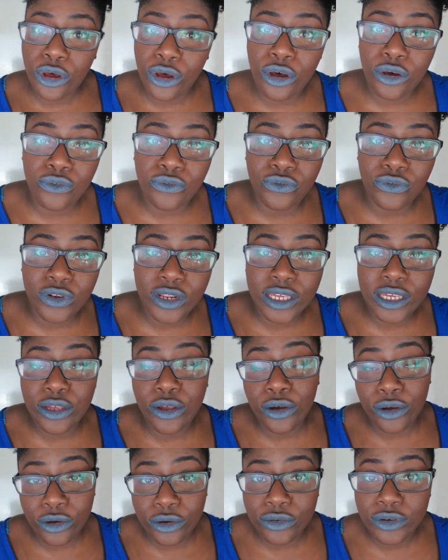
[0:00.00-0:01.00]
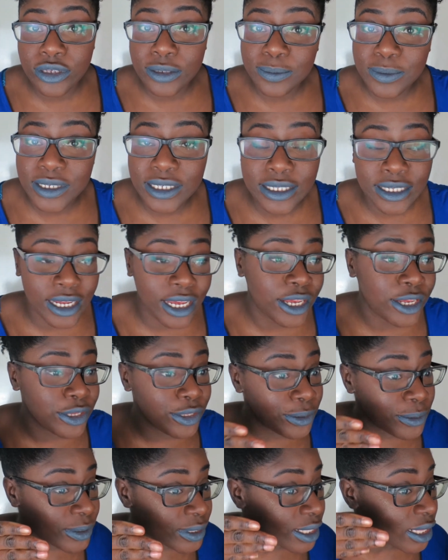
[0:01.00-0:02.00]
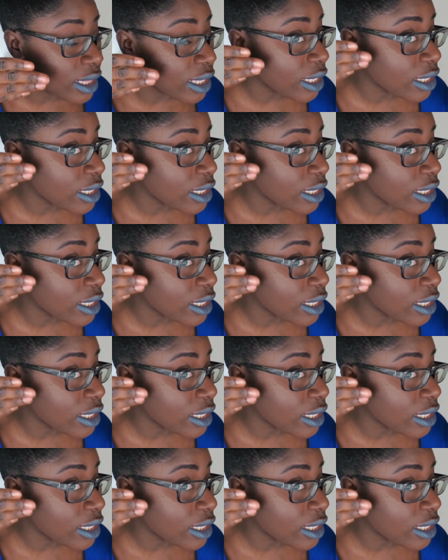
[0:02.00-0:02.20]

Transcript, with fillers: on fleek on Christmas day using